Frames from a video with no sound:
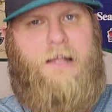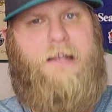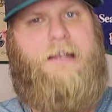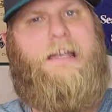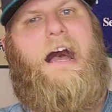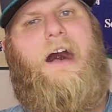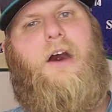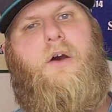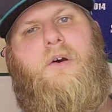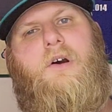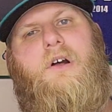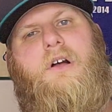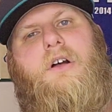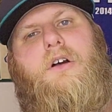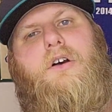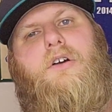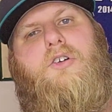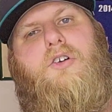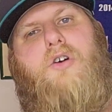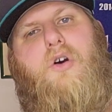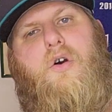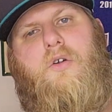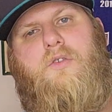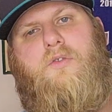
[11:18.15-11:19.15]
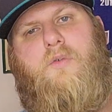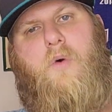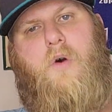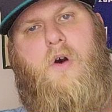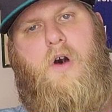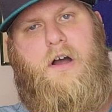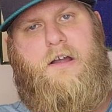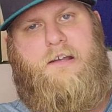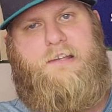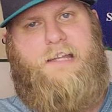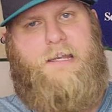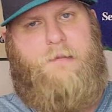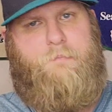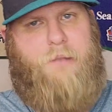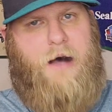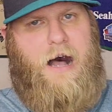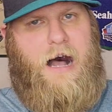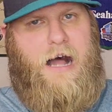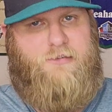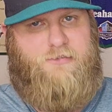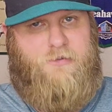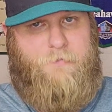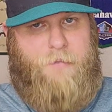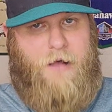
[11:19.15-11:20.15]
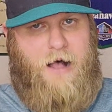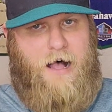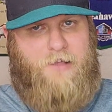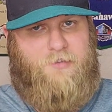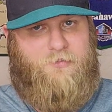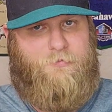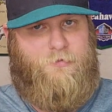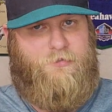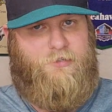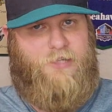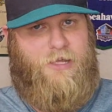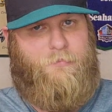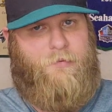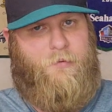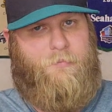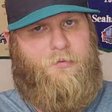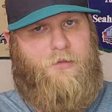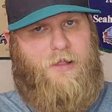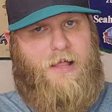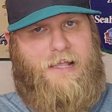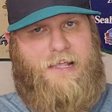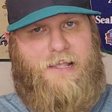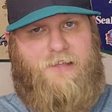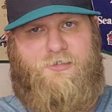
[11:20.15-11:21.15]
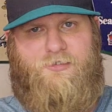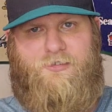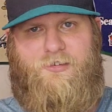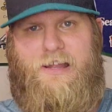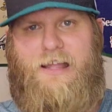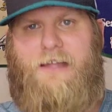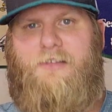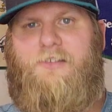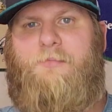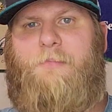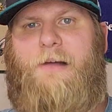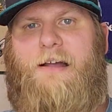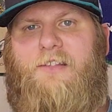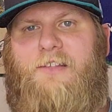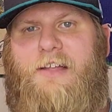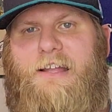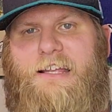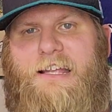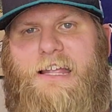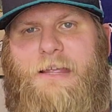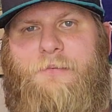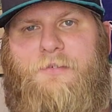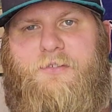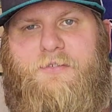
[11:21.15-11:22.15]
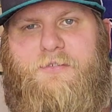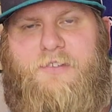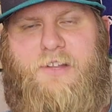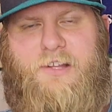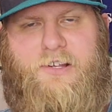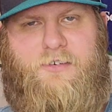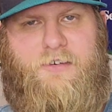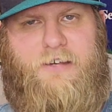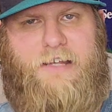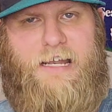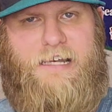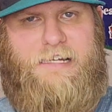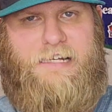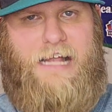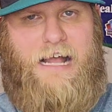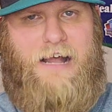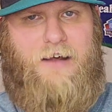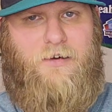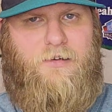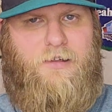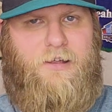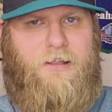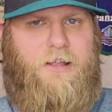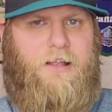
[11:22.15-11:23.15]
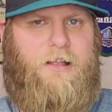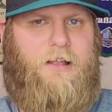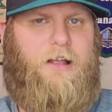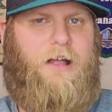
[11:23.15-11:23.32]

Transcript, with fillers: Now, Kolten Wong did botch a possible double play yesterday as my light keeps flickering in and out.